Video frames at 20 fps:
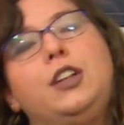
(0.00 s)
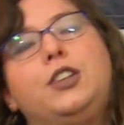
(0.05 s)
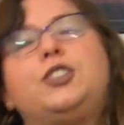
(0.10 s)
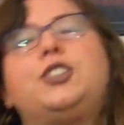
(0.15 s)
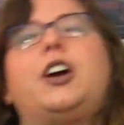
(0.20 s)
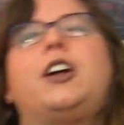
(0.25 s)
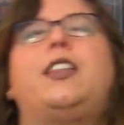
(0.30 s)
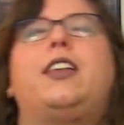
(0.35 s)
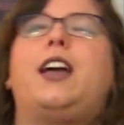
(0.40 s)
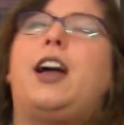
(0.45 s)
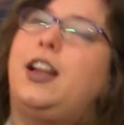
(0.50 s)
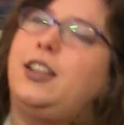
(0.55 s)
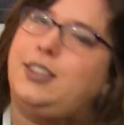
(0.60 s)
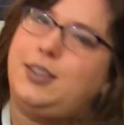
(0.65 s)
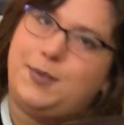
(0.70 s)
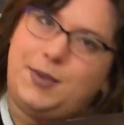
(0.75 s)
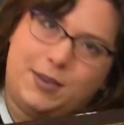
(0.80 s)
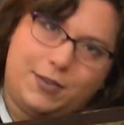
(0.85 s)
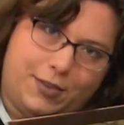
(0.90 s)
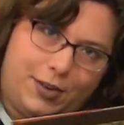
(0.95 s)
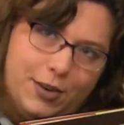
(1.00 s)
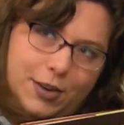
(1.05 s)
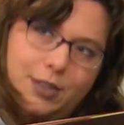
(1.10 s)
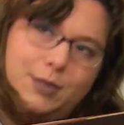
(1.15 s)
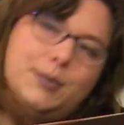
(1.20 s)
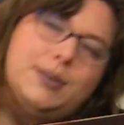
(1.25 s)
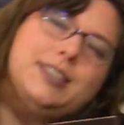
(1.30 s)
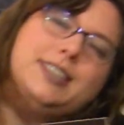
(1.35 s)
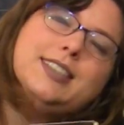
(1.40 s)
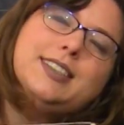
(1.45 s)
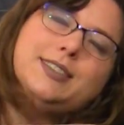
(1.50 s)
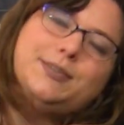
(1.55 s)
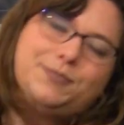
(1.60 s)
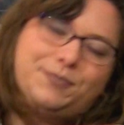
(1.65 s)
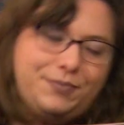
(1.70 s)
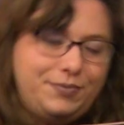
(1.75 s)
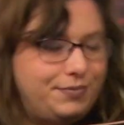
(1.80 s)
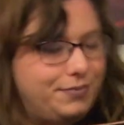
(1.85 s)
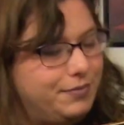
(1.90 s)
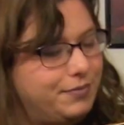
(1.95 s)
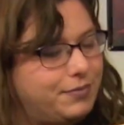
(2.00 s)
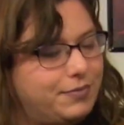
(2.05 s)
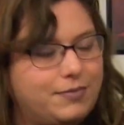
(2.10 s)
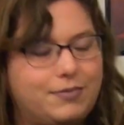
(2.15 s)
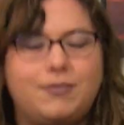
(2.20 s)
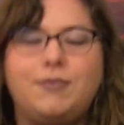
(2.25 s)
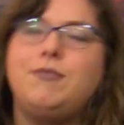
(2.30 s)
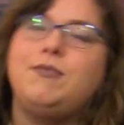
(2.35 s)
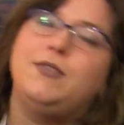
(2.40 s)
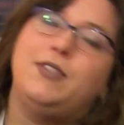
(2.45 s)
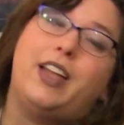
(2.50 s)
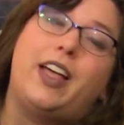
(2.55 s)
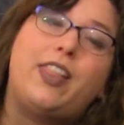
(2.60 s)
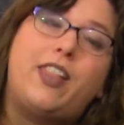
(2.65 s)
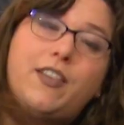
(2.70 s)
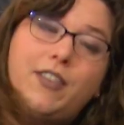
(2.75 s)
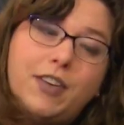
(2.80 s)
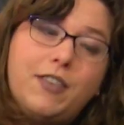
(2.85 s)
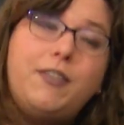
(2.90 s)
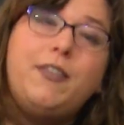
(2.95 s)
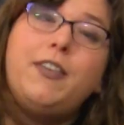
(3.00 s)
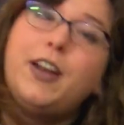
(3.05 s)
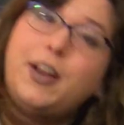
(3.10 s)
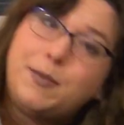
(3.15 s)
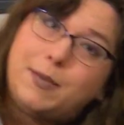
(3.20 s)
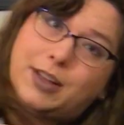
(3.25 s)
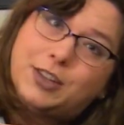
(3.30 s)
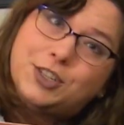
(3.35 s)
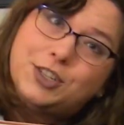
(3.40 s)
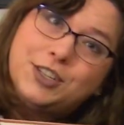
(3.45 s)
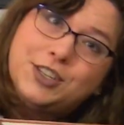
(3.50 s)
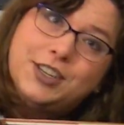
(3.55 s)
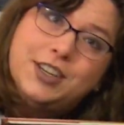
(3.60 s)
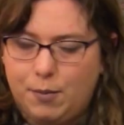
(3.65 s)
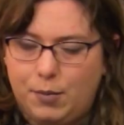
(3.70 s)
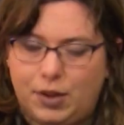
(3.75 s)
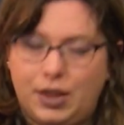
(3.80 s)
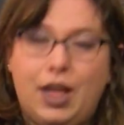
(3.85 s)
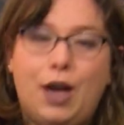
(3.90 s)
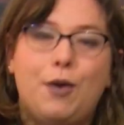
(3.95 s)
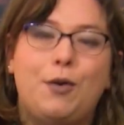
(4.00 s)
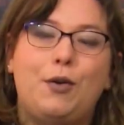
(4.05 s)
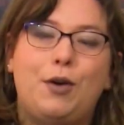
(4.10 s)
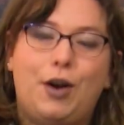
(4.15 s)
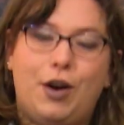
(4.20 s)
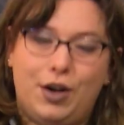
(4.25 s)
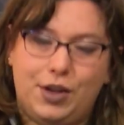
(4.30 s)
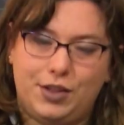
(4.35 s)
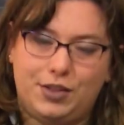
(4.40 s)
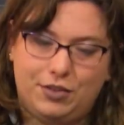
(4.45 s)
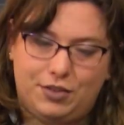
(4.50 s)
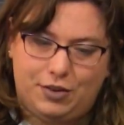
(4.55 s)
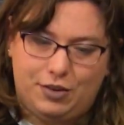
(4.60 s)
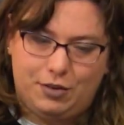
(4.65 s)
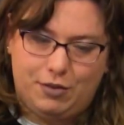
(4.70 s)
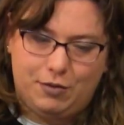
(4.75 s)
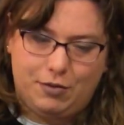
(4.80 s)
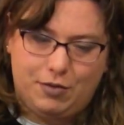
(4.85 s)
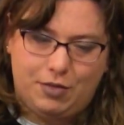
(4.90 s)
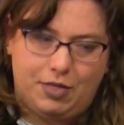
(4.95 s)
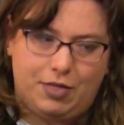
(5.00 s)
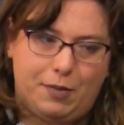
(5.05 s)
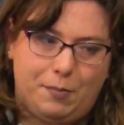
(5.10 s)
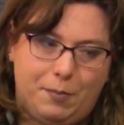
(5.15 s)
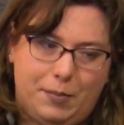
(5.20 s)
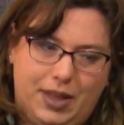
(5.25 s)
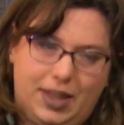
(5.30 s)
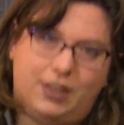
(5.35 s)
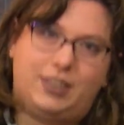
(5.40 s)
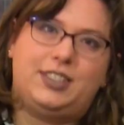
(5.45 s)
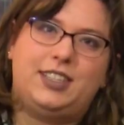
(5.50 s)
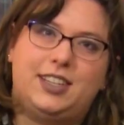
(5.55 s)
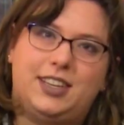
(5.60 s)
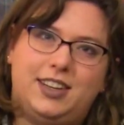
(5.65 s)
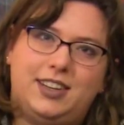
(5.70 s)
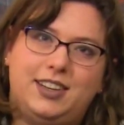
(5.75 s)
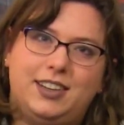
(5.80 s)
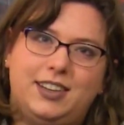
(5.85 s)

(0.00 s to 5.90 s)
Charlie got it to me for Christmas, and I love it very much. But now on to the meat.